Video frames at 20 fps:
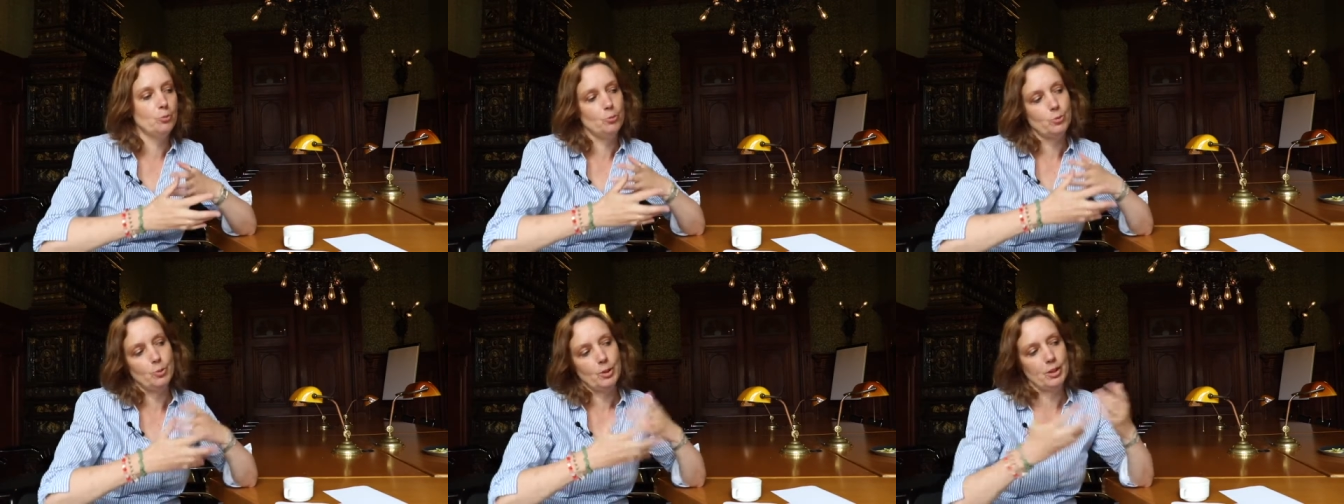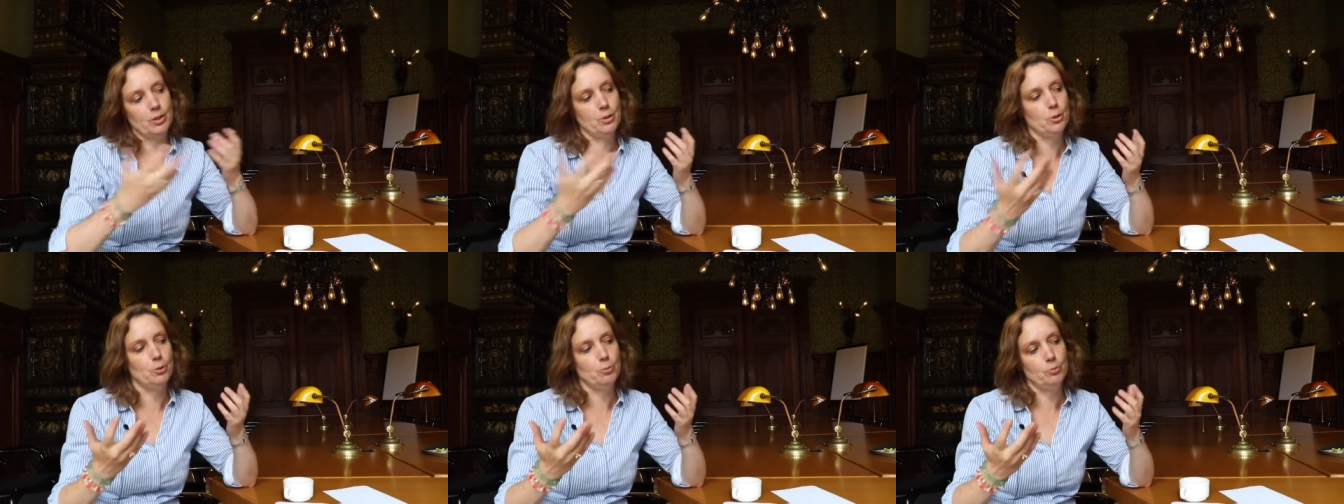
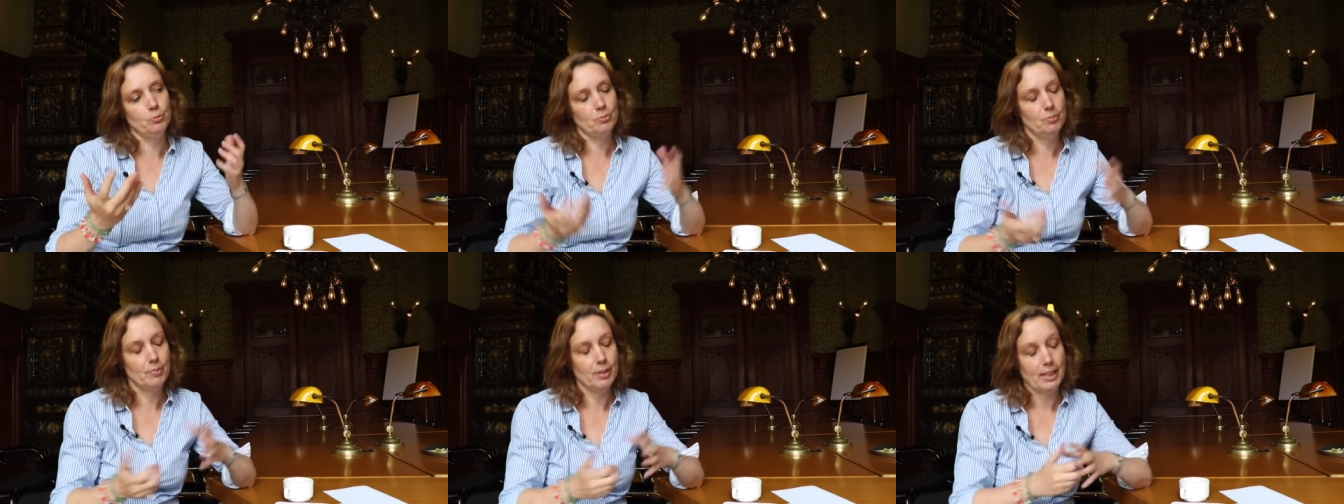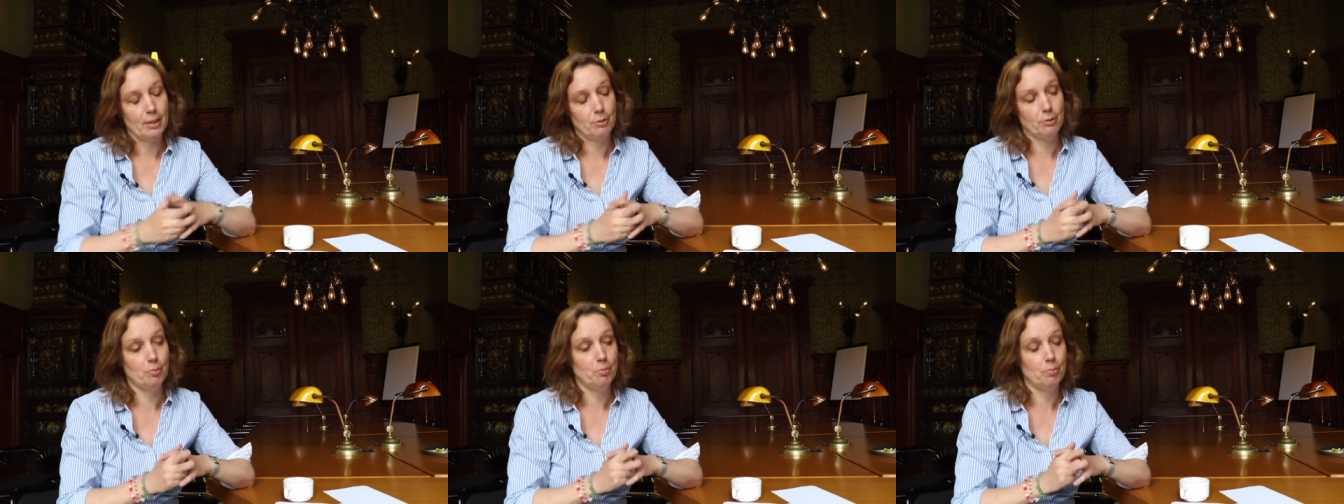when you
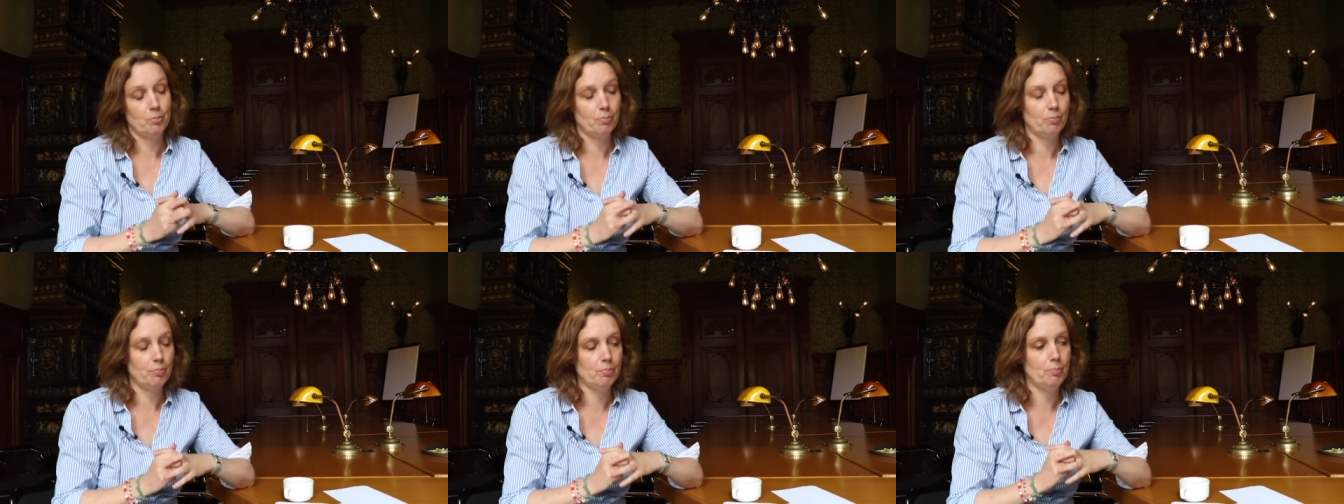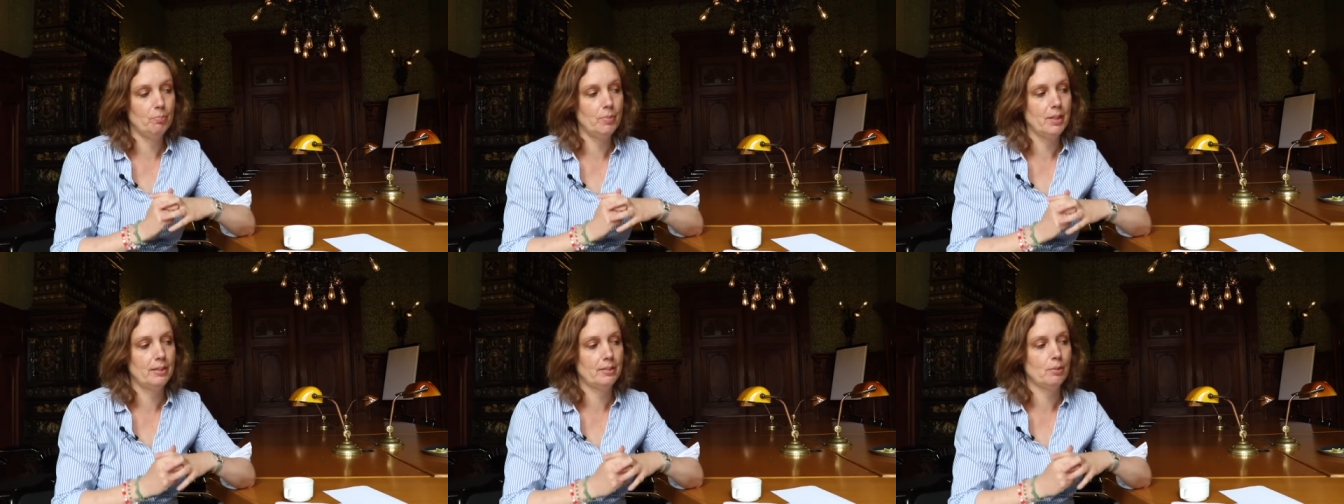have a
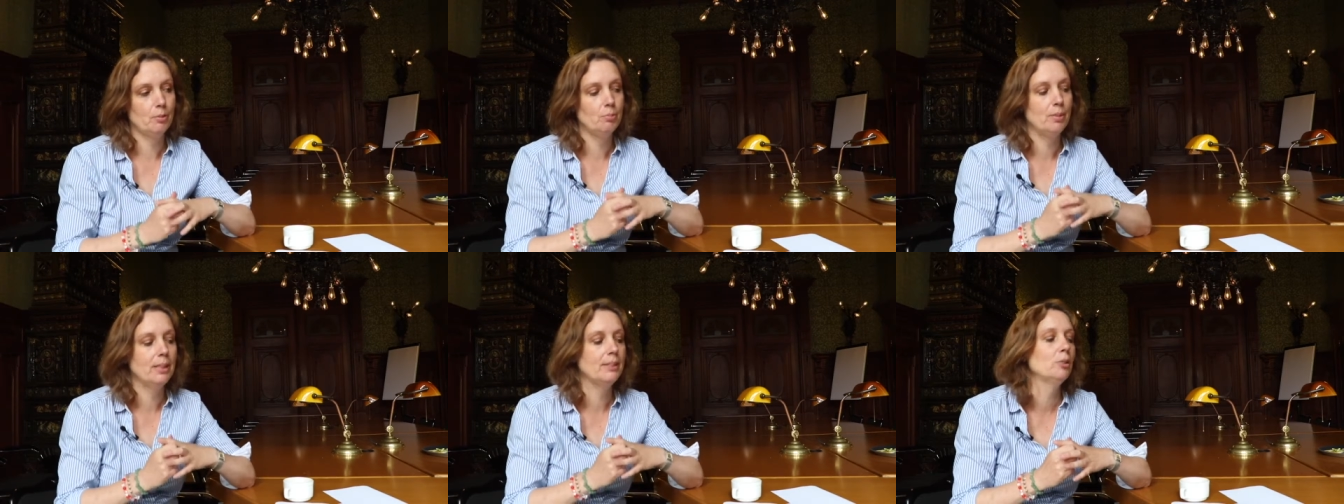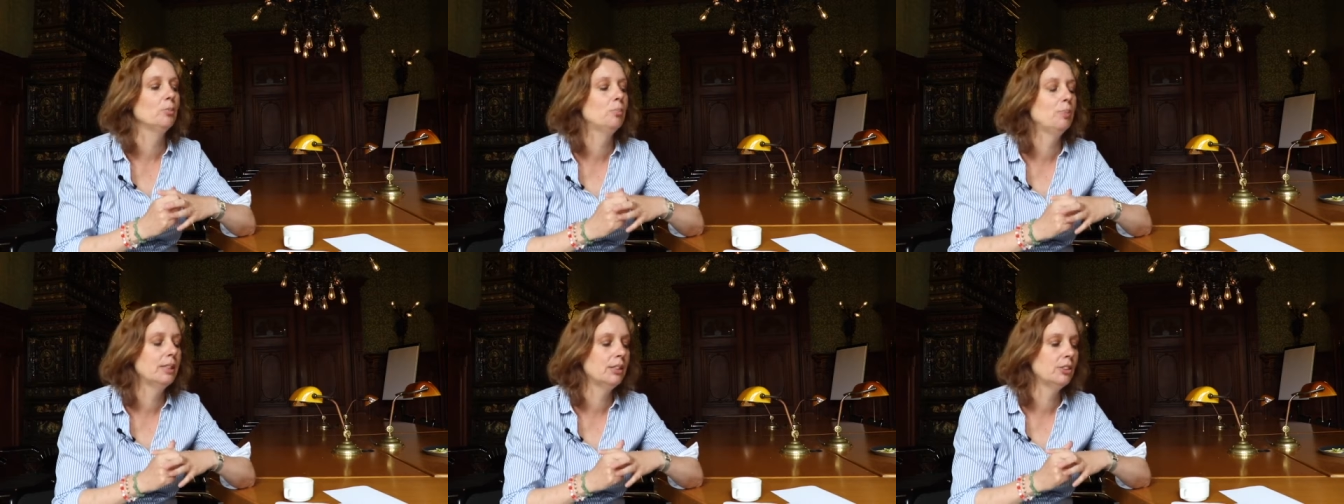bit
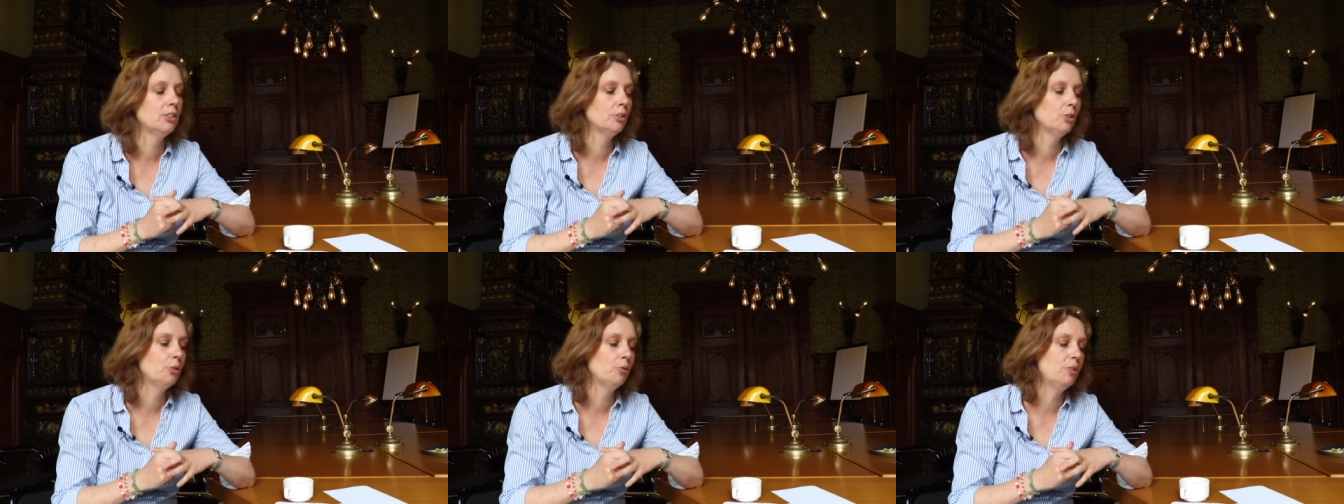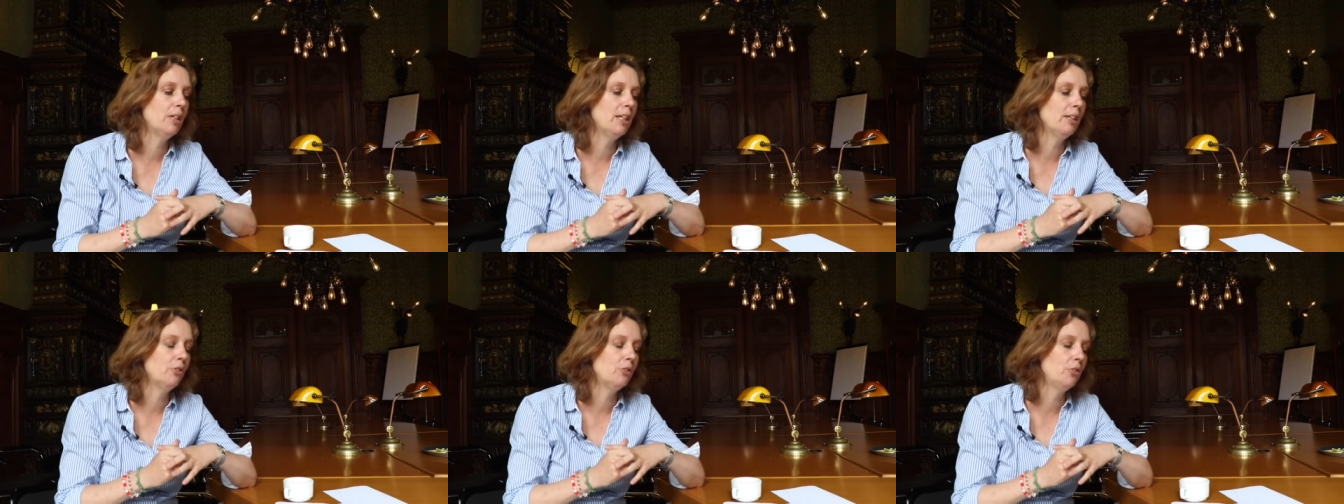better picture
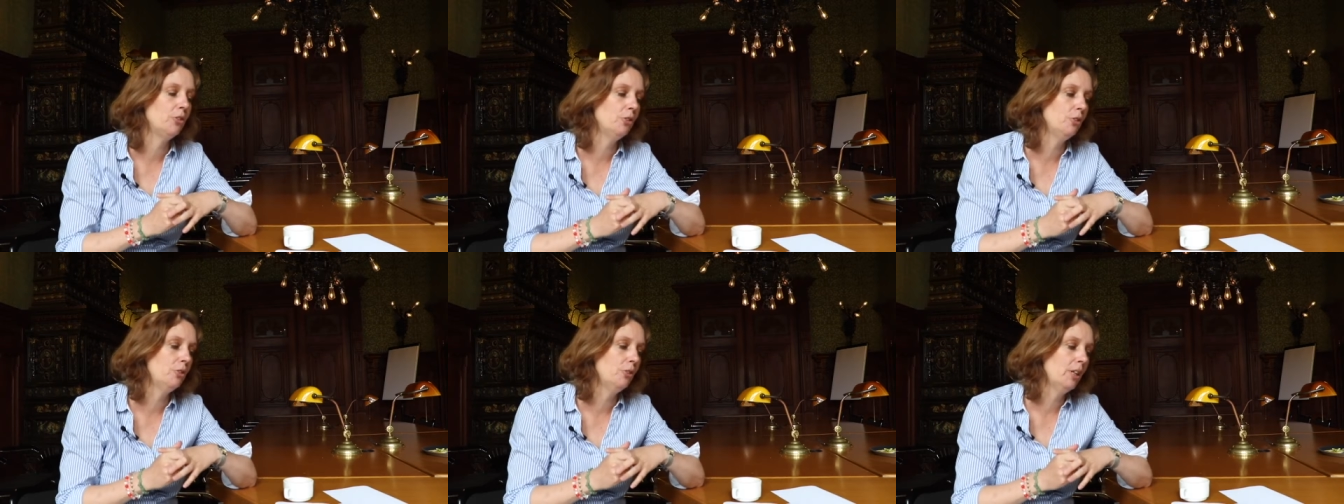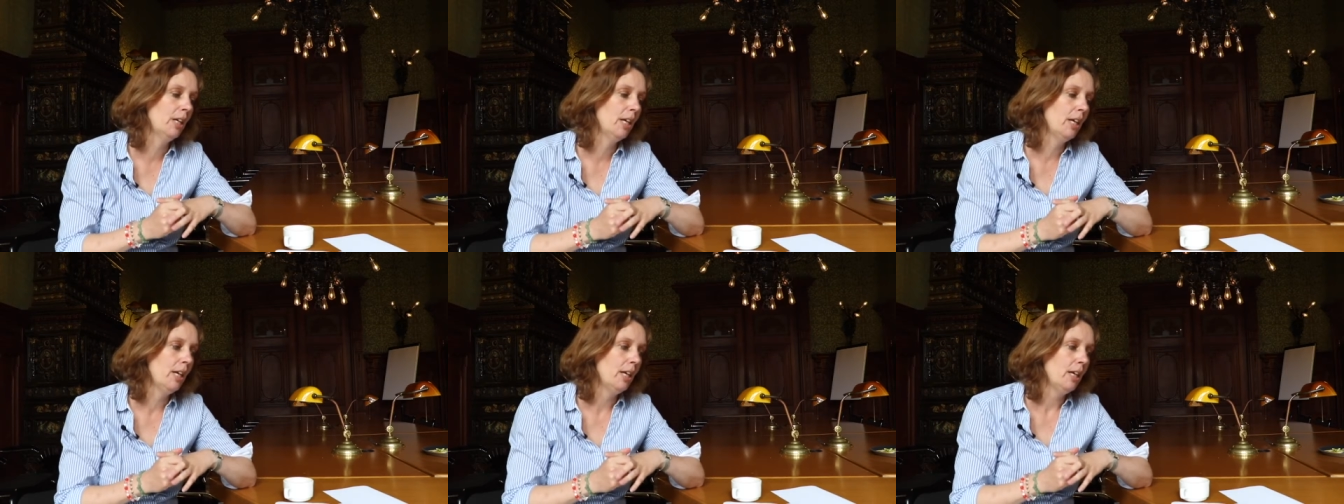of that, you